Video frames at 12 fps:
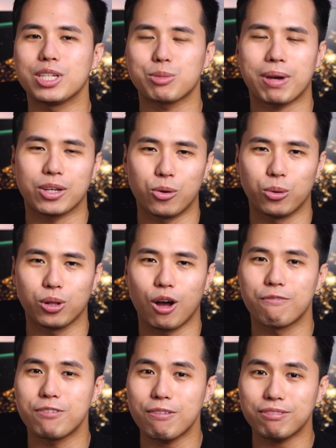reach my goal
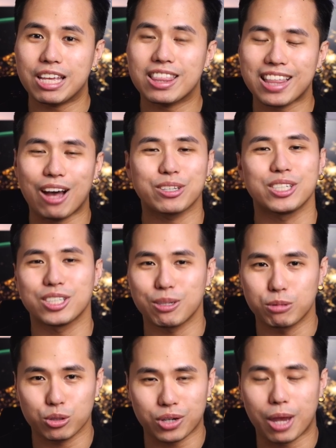of 50,000
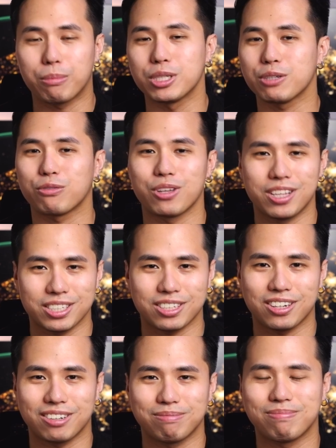subscribers for this
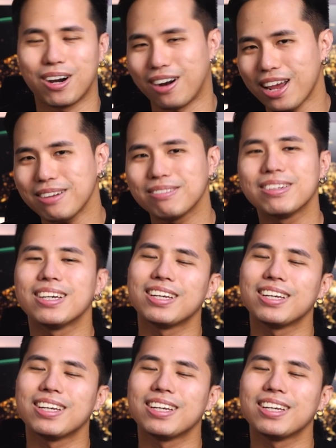year. Alright?